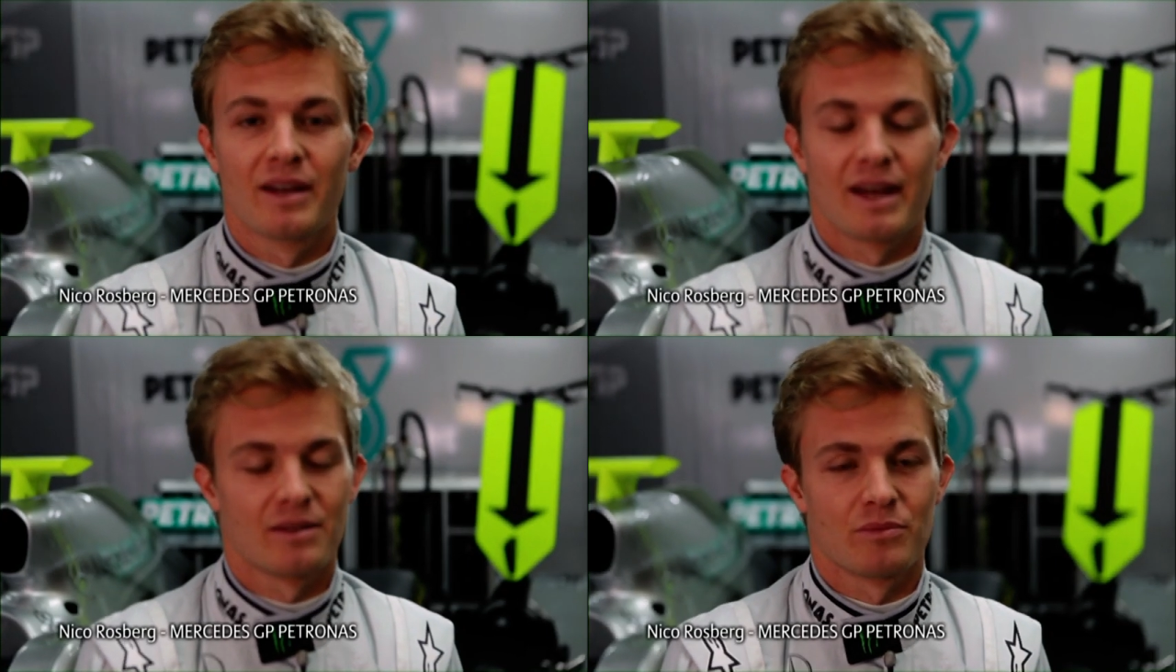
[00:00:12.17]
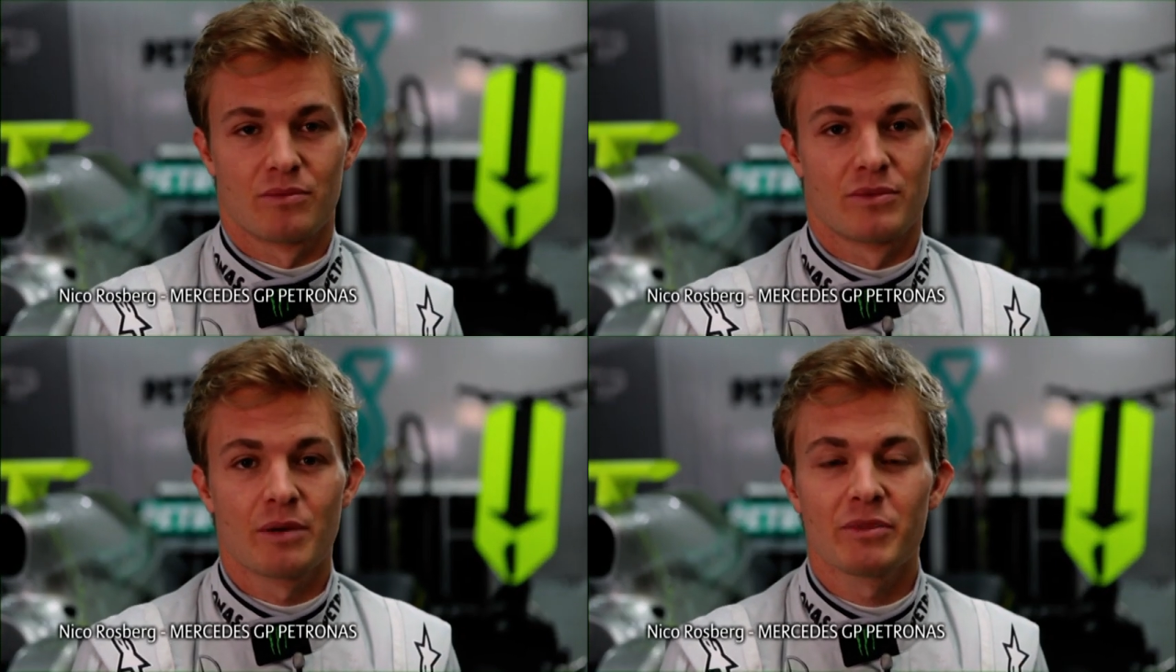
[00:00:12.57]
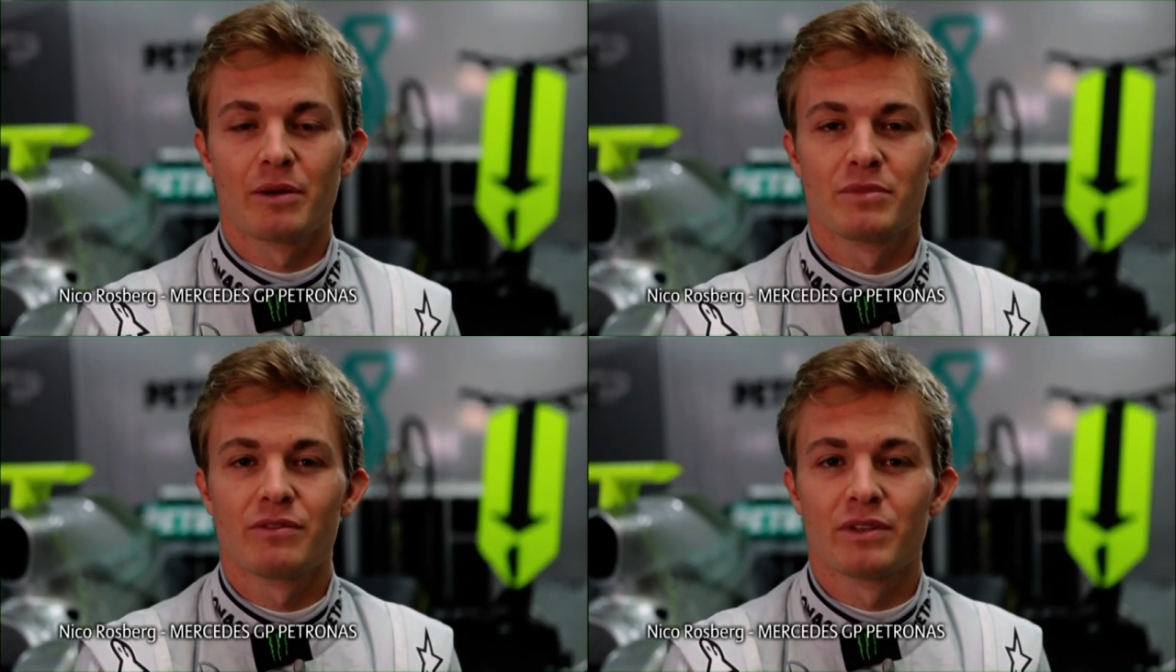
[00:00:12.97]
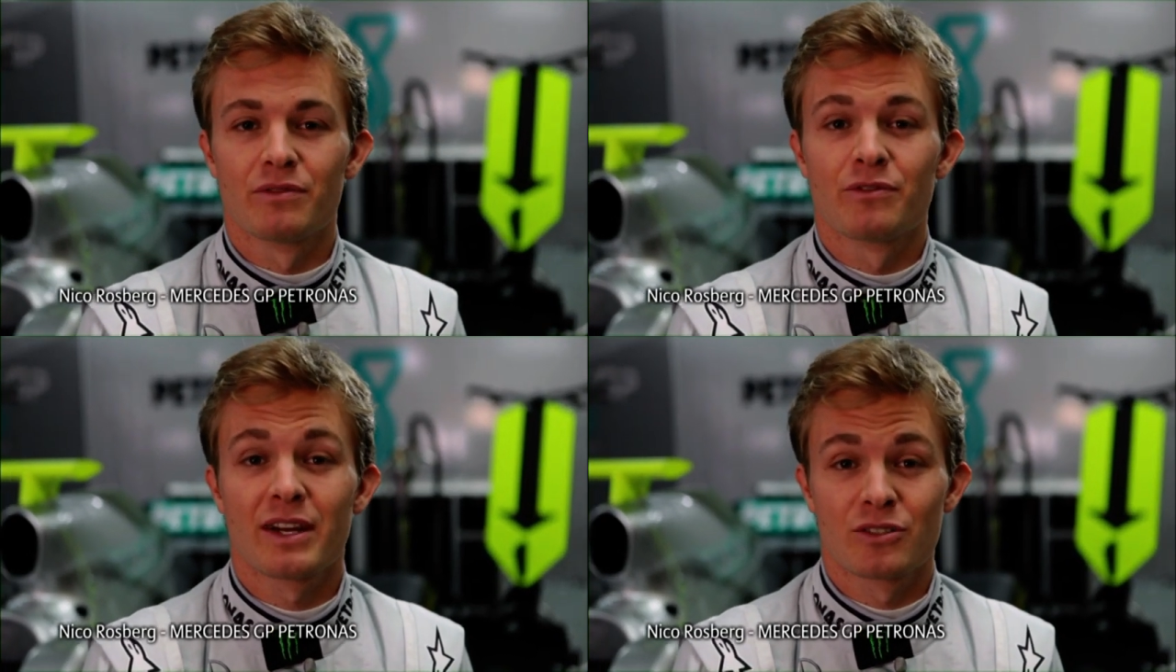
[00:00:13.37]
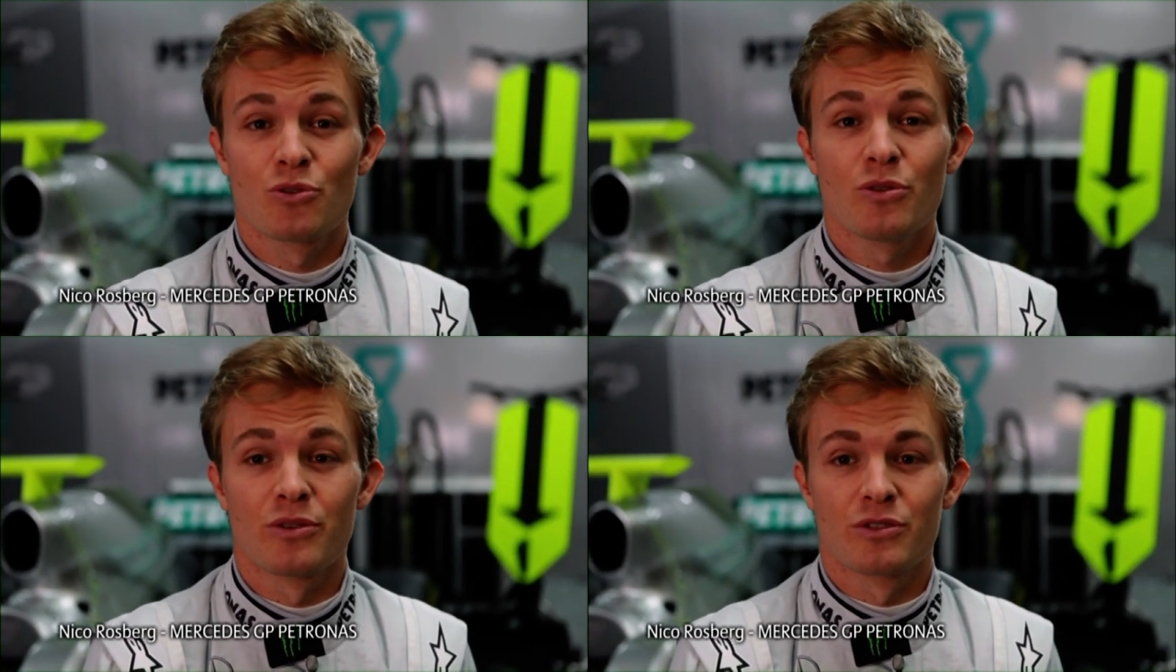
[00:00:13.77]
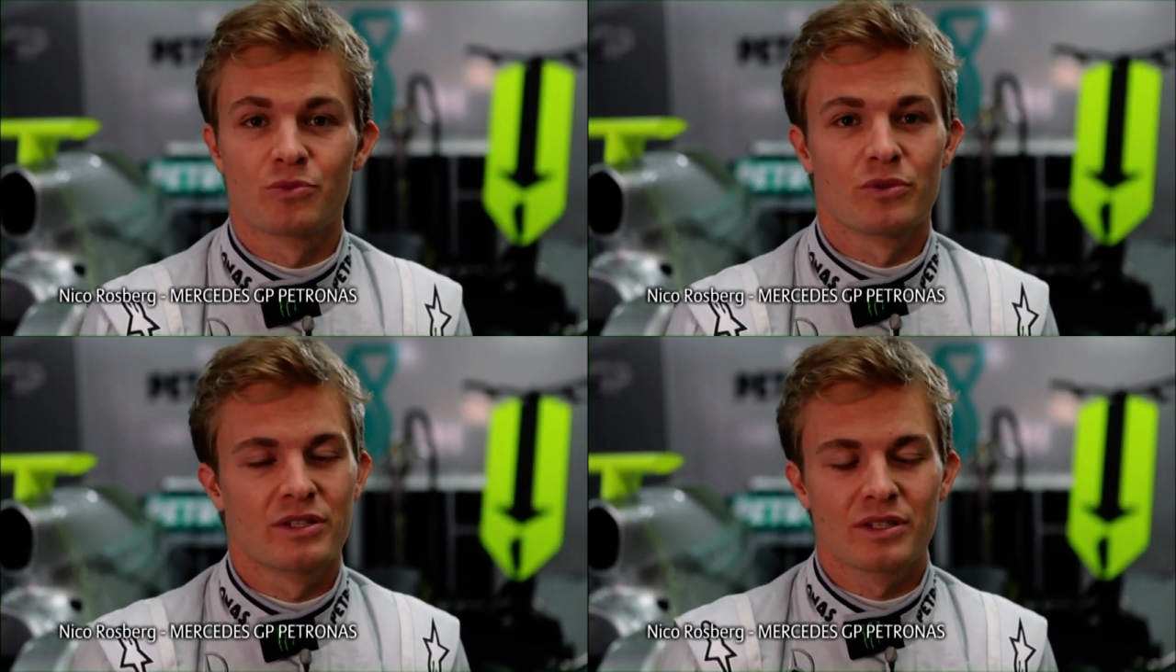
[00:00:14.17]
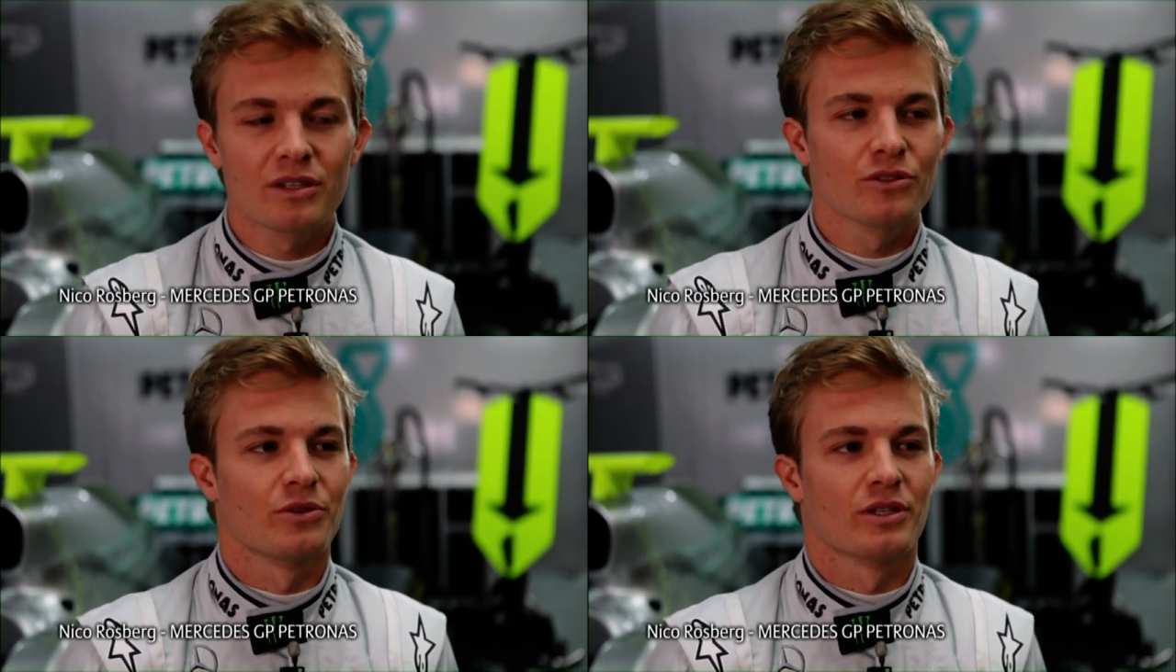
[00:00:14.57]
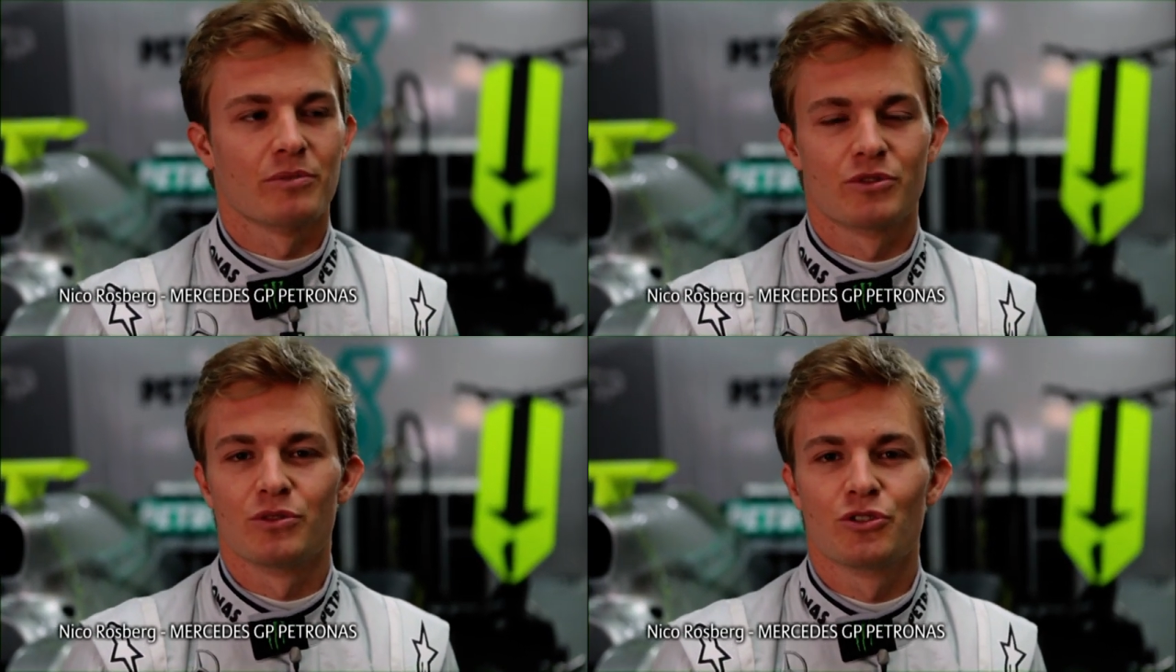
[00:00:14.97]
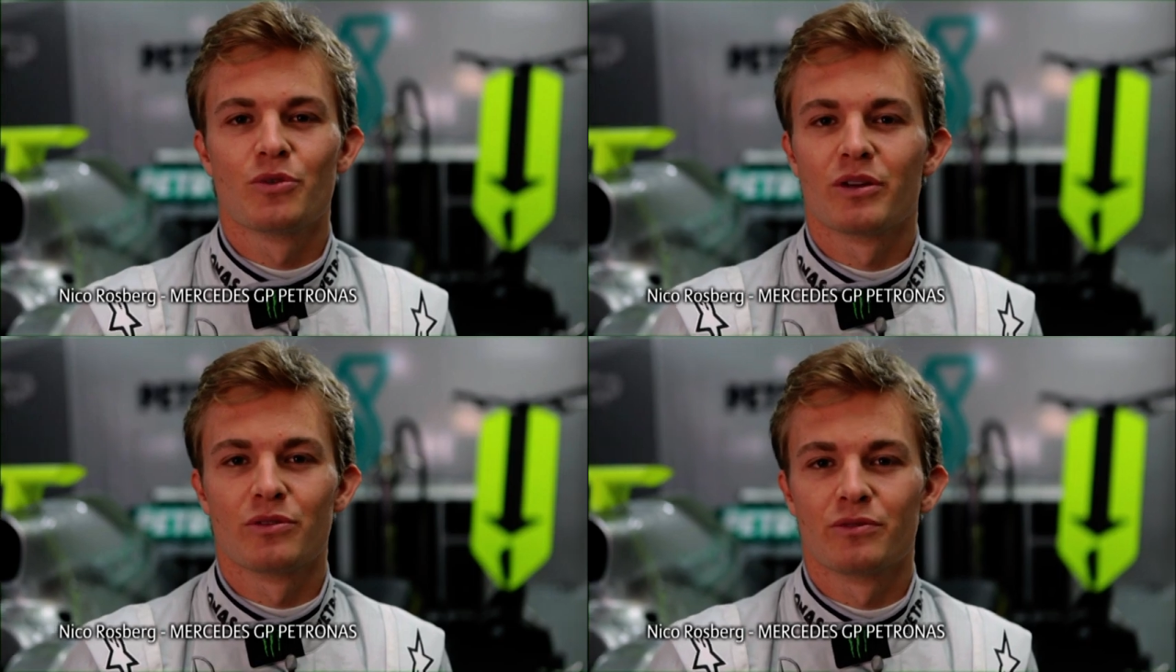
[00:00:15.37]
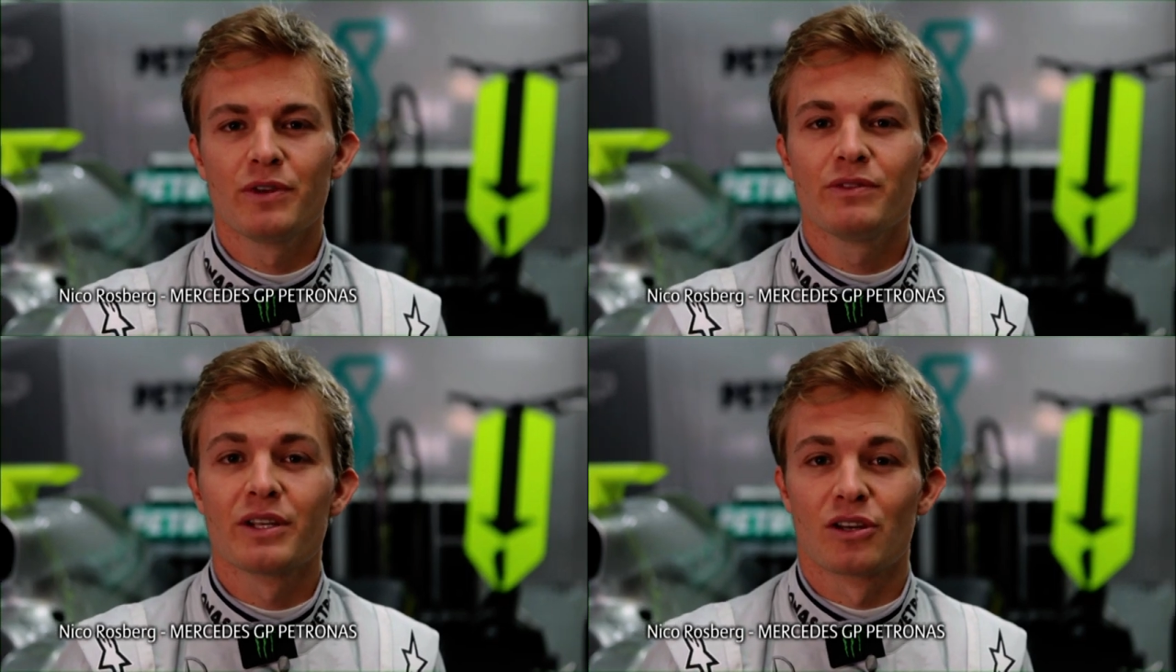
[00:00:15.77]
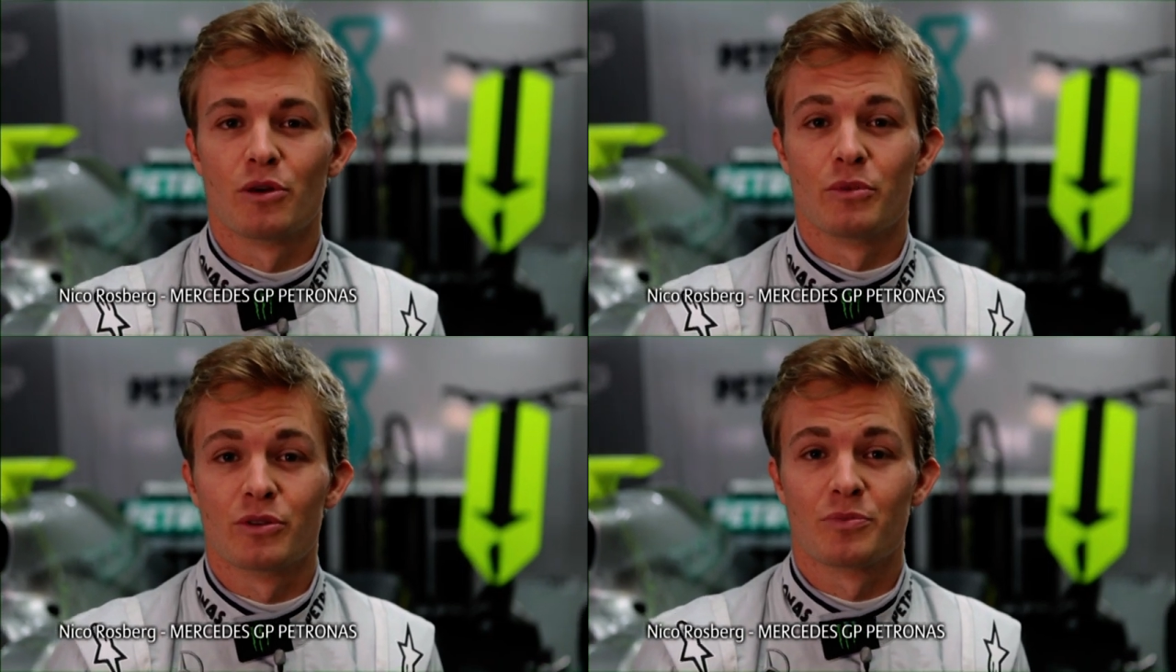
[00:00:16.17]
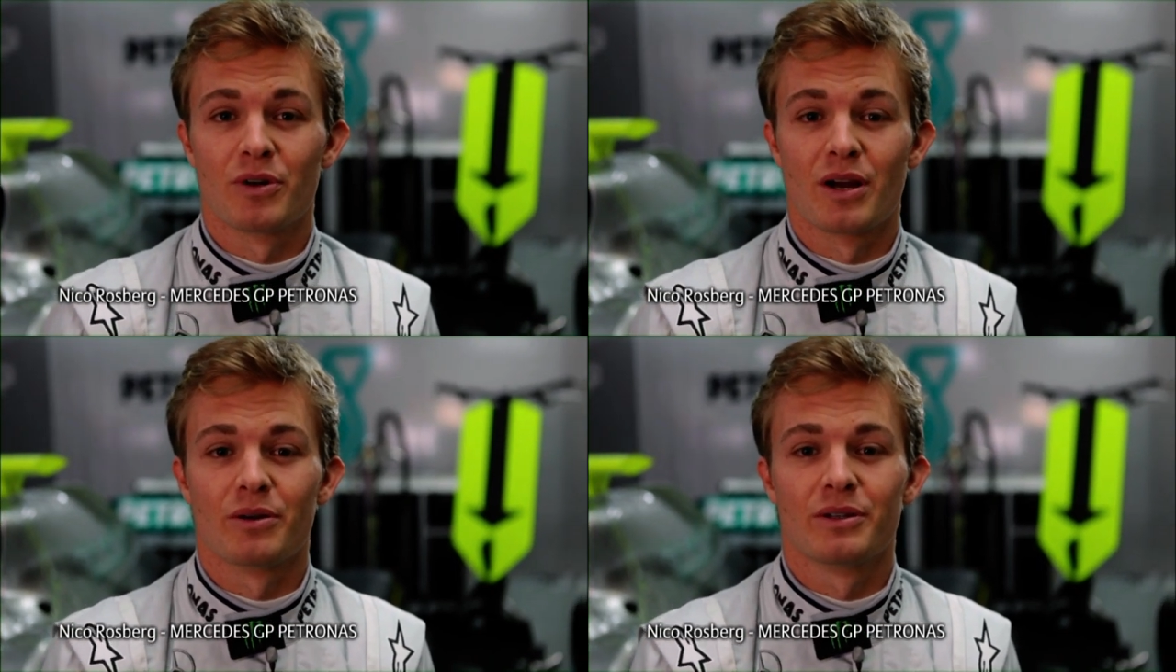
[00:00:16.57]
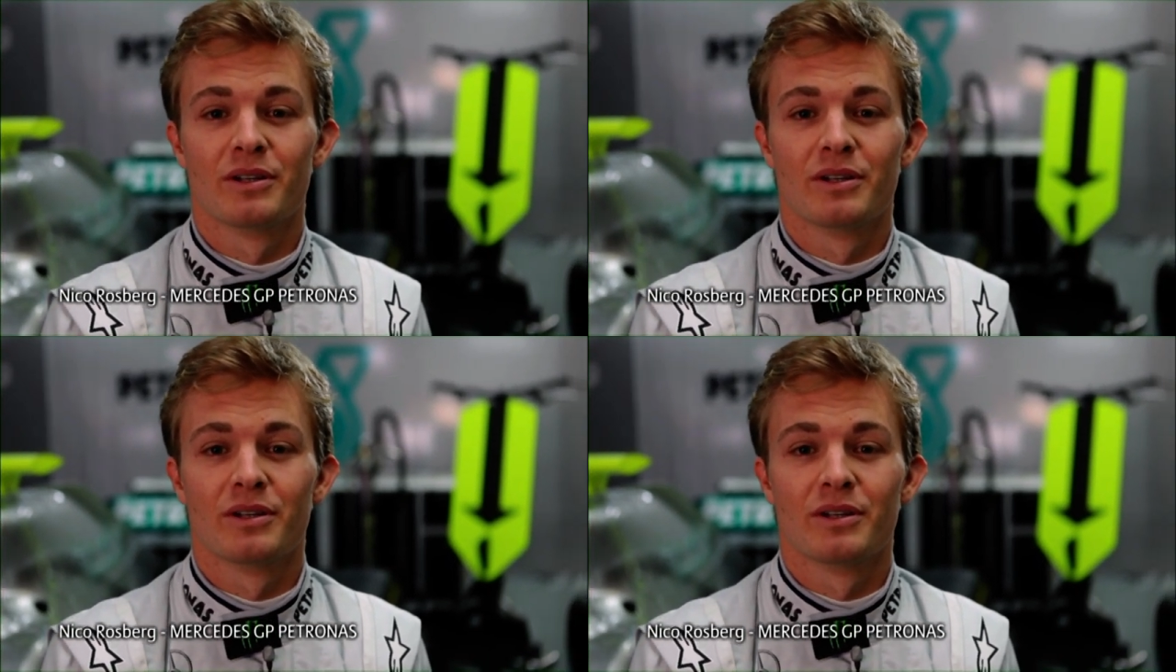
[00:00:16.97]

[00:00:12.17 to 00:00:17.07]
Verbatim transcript: And sometimes even in fast corners, we're still doing up to two hundred fifty kilometers per hour.